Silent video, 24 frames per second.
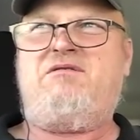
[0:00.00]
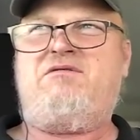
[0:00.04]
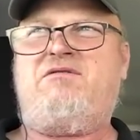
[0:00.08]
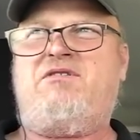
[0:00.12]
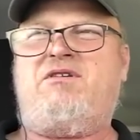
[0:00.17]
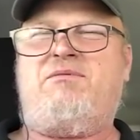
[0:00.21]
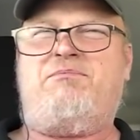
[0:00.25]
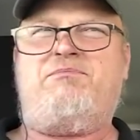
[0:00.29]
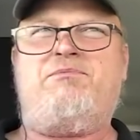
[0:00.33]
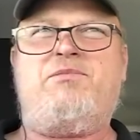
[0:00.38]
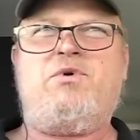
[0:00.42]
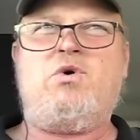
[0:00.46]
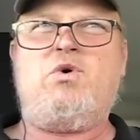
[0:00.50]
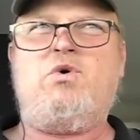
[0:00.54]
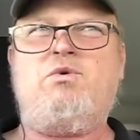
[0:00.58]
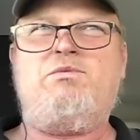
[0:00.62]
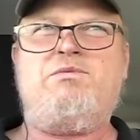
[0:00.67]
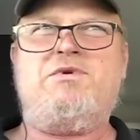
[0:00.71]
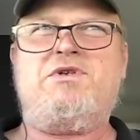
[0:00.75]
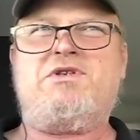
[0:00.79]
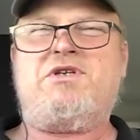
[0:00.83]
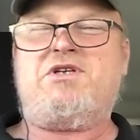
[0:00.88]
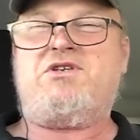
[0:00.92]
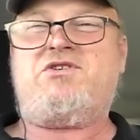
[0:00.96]
The
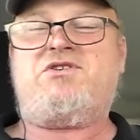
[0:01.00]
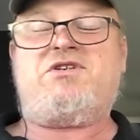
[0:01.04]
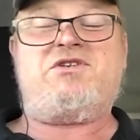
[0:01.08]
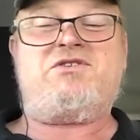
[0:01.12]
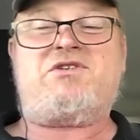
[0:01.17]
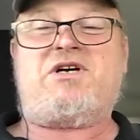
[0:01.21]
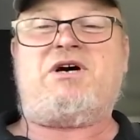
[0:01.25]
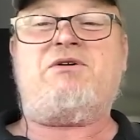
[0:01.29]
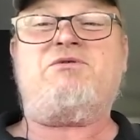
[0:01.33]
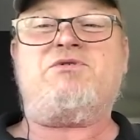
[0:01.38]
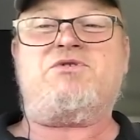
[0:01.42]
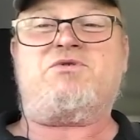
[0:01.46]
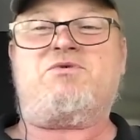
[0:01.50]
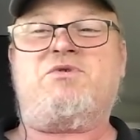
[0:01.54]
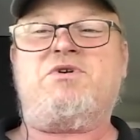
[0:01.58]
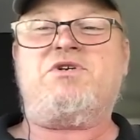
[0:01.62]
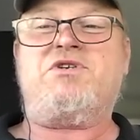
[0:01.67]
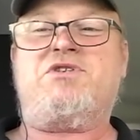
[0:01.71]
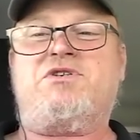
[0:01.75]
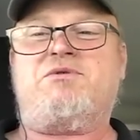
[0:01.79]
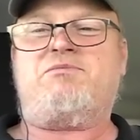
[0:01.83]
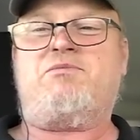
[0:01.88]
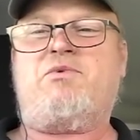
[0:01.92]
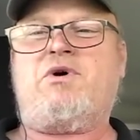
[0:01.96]
boom it's just, I was really
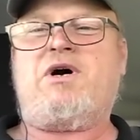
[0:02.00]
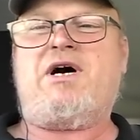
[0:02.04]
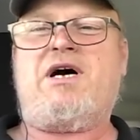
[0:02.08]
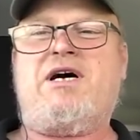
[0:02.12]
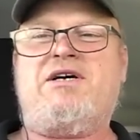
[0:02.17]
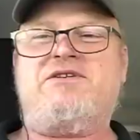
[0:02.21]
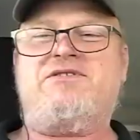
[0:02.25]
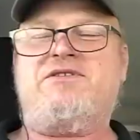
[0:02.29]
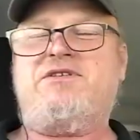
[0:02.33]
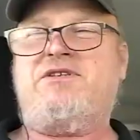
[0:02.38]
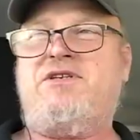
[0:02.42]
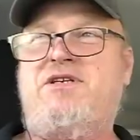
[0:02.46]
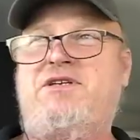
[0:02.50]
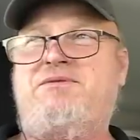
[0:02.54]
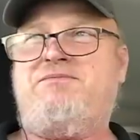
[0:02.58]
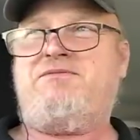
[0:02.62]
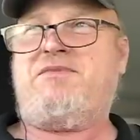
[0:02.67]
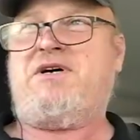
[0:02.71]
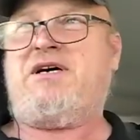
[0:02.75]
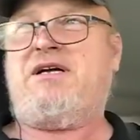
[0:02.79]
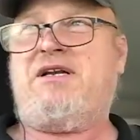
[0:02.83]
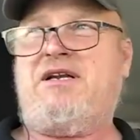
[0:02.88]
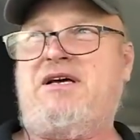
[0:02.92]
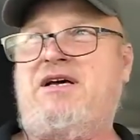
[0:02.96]
surprised.
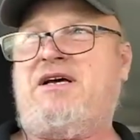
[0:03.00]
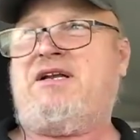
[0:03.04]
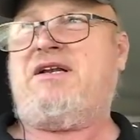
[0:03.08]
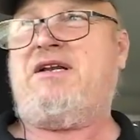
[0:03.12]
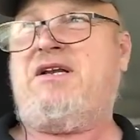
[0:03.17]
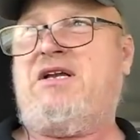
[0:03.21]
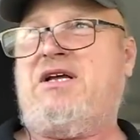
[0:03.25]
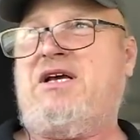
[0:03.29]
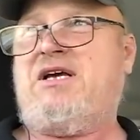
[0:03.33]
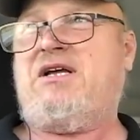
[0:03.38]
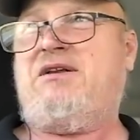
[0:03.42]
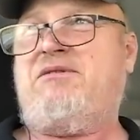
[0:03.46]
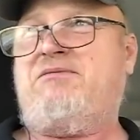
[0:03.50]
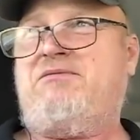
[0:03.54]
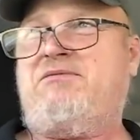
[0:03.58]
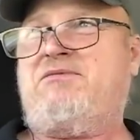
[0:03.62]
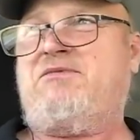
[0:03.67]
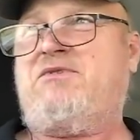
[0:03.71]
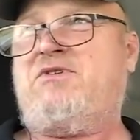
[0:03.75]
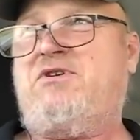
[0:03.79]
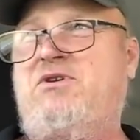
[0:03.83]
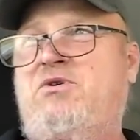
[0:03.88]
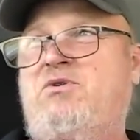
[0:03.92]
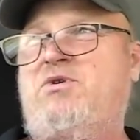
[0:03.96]

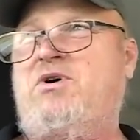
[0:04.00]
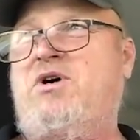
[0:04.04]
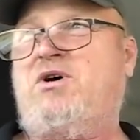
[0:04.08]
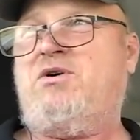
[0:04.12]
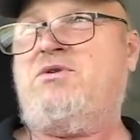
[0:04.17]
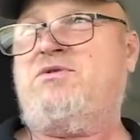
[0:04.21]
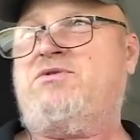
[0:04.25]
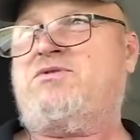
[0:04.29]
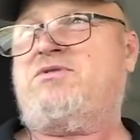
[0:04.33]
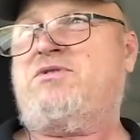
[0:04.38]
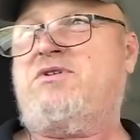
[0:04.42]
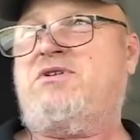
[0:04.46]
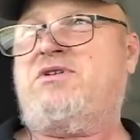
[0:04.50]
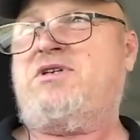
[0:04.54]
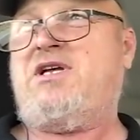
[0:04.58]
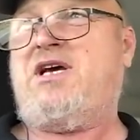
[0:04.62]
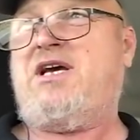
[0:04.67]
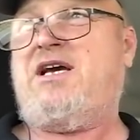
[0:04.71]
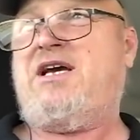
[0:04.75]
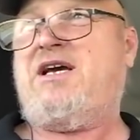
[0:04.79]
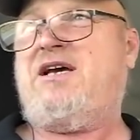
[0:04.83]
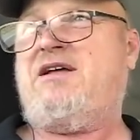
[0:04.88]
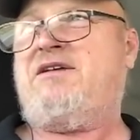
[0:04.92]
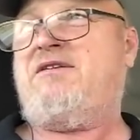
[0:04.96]
And kudos to
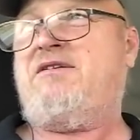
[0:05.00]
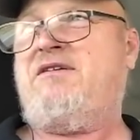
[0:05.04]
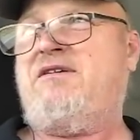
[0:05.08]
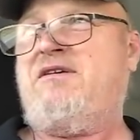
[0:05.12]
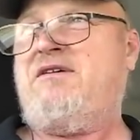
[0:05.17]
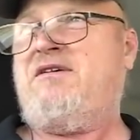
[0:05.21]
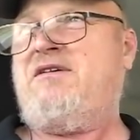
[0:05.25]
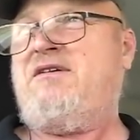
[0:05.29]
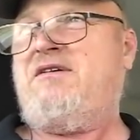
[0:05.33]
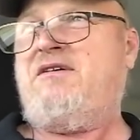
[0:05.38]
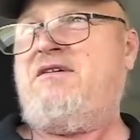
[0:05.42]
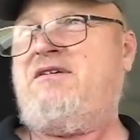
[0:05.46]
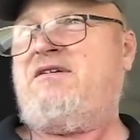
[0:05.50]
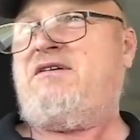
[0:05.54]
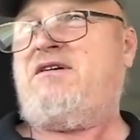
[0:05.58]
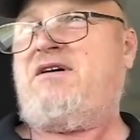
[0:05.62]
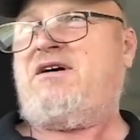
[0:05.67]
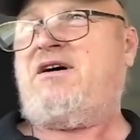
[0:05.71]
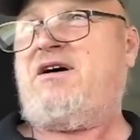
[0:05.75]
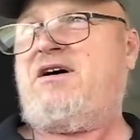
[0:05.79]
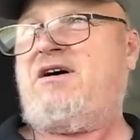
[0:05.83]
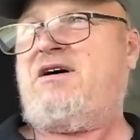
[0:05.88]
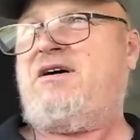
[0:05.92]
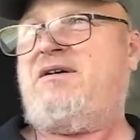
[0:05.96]
Dan,
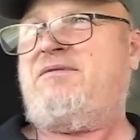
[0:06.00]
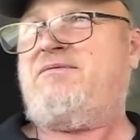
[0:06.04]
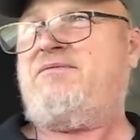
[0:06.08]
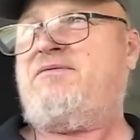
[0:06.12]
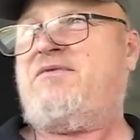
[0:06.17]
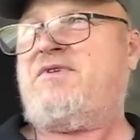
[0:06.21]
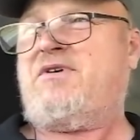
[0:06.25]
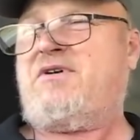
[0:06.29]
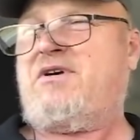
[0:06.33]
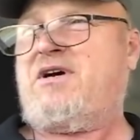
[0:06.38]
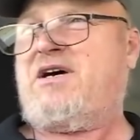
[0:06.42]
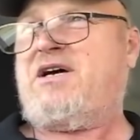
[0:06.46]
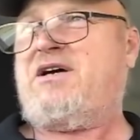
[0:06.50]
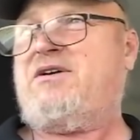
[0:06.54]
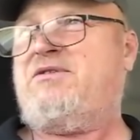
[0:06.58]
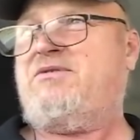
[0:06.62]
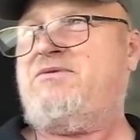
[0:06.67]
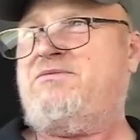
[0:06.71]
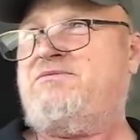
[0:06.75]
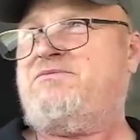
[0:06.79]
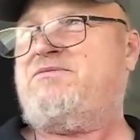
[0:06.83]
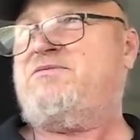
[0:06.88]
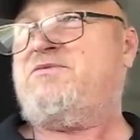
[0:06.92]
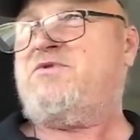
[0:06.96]
the guy
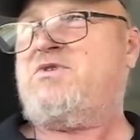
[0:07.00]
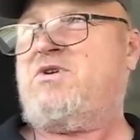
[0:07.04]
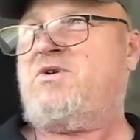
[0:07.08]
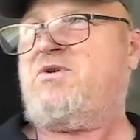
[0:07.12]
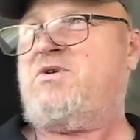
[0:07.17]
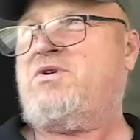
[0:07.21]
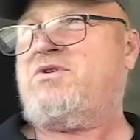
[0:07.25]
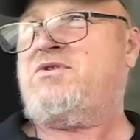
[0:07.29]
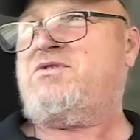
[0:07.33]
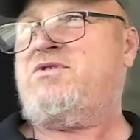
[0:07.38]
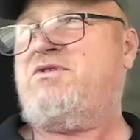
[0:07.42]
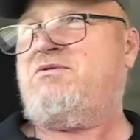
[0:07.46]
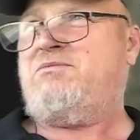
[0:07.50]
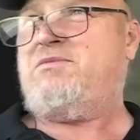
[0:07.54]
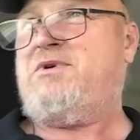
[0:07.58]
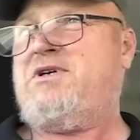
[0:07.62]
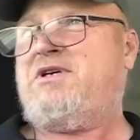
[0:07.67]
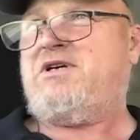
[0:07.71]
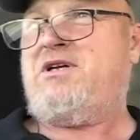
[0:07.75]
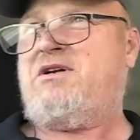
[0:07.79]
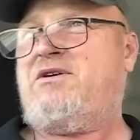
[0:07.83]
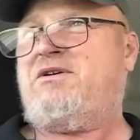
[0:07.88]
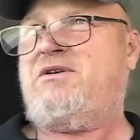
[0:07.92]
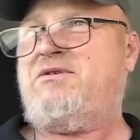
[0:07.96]
who sold it to me.
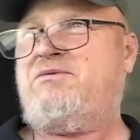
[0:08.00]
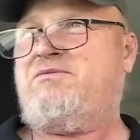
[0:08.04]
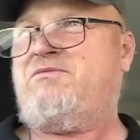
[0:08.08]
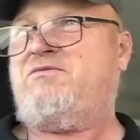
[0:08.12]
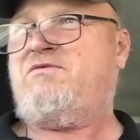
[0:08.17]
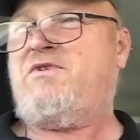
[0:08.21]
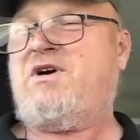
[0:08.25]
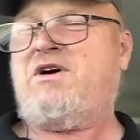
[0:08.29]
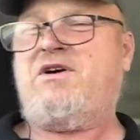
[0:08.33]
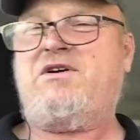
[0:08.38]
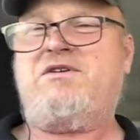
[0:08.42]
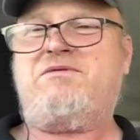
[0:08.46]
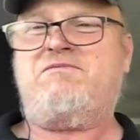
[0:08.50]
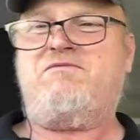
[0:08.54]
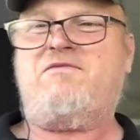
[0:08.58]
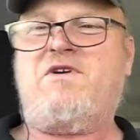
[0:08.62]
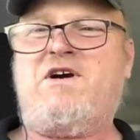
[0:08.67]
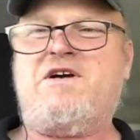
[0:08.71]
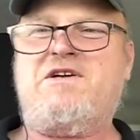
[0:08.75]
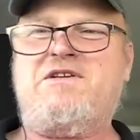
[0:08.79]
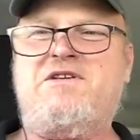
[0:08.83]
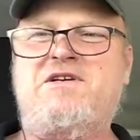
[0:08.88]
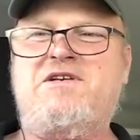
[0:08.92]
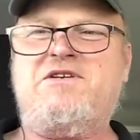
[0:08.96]
He's a very,
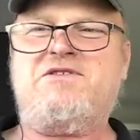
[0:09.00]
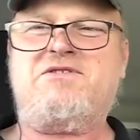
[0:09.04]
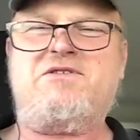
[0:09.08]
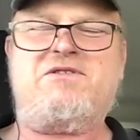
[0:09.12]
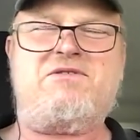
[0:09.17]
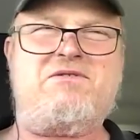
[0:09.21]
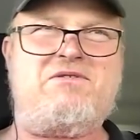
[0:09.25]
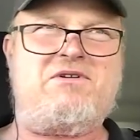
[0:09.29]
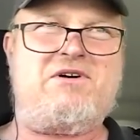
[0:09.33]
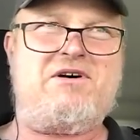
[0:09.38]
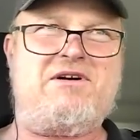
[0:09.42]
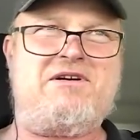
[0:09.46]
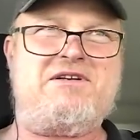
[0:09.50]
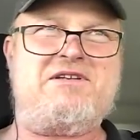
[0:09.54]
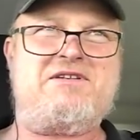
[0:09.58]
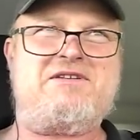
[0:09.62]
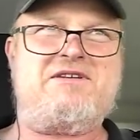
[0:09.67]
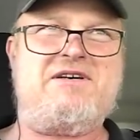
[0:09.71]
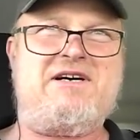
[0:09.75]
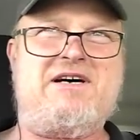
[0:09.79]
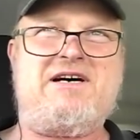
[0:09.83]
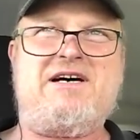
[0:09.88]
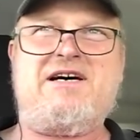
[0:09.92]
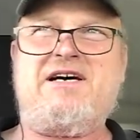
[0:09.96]
very decent, honest
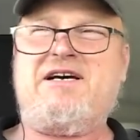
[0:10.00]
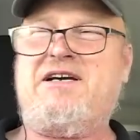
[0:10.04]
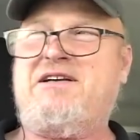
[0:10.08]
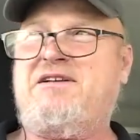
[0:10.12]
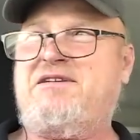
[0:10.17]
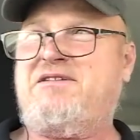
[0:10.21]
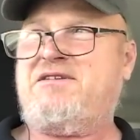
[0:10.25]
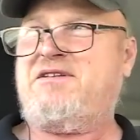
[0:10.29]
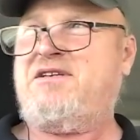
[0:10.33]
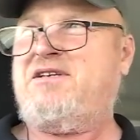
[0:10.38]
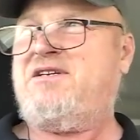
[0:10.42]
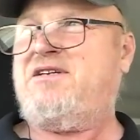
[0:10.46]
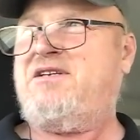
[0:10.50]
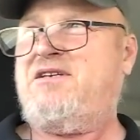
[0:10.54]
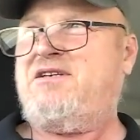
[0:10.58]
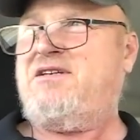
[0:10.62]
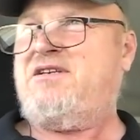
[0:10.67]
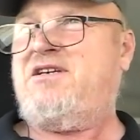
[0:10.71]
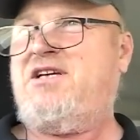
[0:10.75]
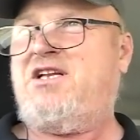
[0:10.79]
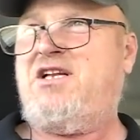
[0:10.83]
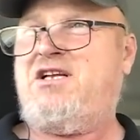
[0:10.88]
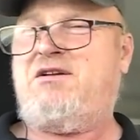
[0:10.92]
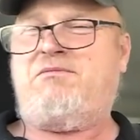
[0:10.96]
guy.
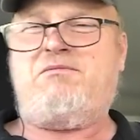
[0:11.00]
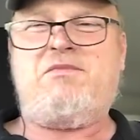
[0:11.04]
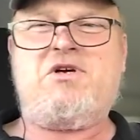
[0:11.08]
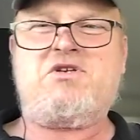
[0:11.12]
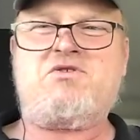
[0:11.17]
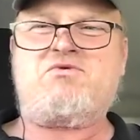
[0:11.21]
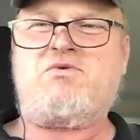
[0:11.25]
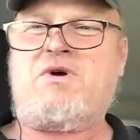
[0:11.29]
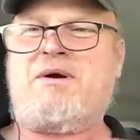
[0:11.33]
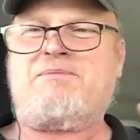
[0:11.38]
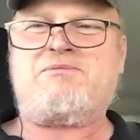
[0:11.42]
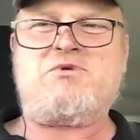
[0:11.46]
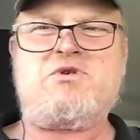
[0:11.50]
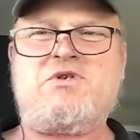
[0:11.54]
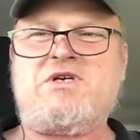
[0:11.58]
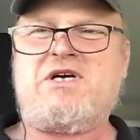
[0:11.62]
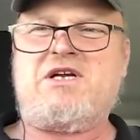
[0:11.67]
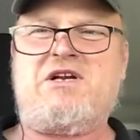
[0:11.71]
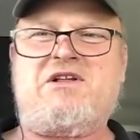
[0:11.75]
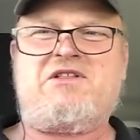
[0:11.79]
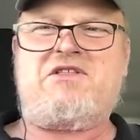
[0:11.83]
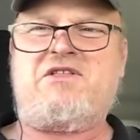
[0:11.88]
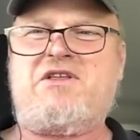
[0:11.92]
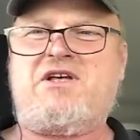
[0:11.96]
He didn't
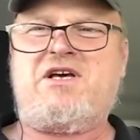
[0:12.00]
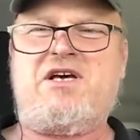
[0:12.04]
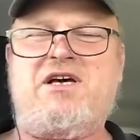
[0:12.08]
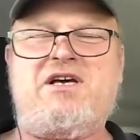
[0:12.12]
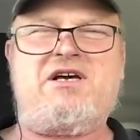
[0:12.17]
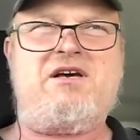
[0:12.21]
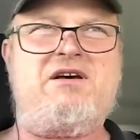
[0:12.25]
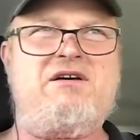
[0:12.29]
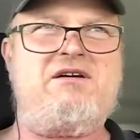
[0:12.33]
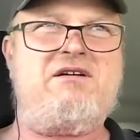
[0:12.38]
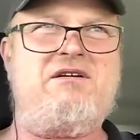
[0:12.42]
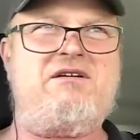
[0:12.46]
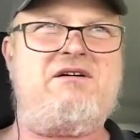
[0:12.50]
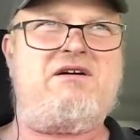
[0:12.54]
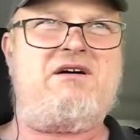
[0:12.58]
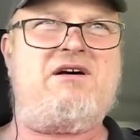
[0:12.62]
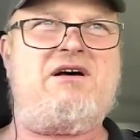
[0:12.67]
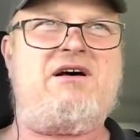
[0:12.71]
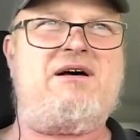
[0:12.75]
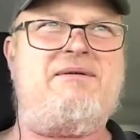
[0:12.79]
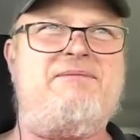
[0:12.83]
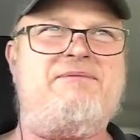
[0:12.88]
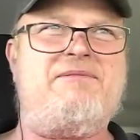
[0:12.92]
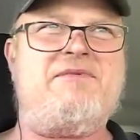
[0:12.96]
misrepresent a thing.
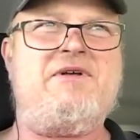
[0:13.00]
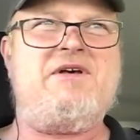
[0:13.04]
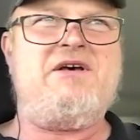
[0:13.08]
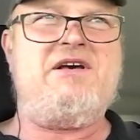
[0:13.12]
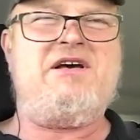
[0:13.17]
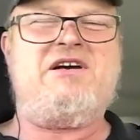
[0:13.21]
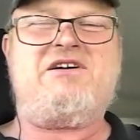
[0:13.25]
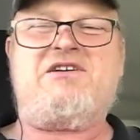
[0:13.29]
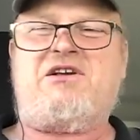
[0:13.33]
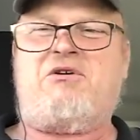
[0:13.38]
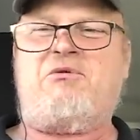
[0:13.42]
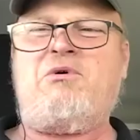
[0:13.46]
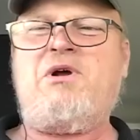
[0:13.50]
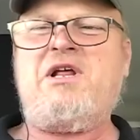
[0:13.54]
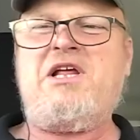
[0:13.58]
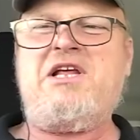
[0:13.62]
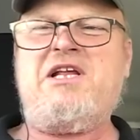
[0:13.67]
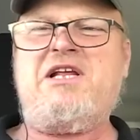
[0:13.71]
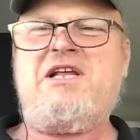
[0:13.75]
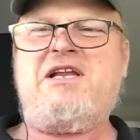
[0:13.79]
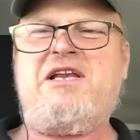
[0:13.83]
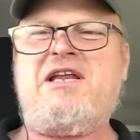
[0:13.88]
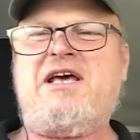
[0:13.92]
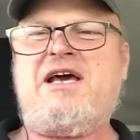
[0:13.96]
I really
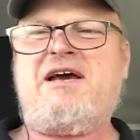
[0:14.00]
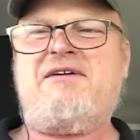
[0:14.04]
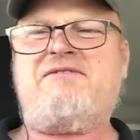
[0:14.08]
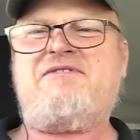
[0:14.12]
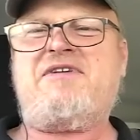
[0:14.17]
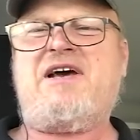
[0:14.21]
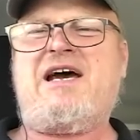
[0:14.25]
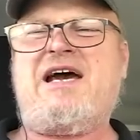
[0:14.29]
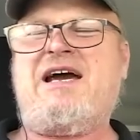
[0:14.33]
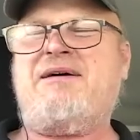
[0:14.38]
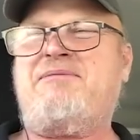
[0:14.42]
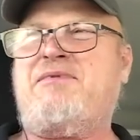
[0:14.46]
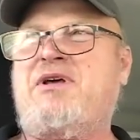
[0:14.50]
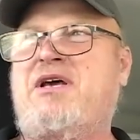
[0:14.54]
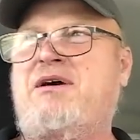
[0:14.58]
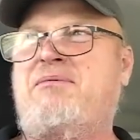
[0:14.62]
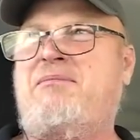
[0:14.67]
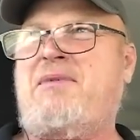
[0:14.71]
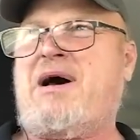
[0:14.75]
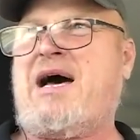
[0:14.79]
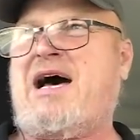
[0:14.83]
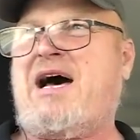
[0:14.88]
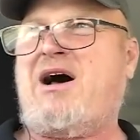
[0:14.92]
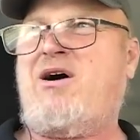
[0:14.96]
didn't have time to
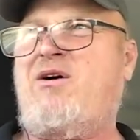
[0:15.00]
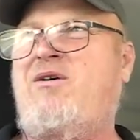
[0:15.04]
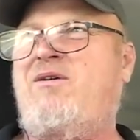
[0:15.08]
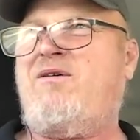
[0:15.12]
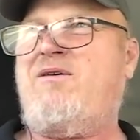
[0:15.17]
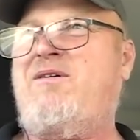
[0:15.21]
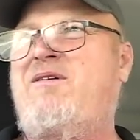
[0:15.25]
come out.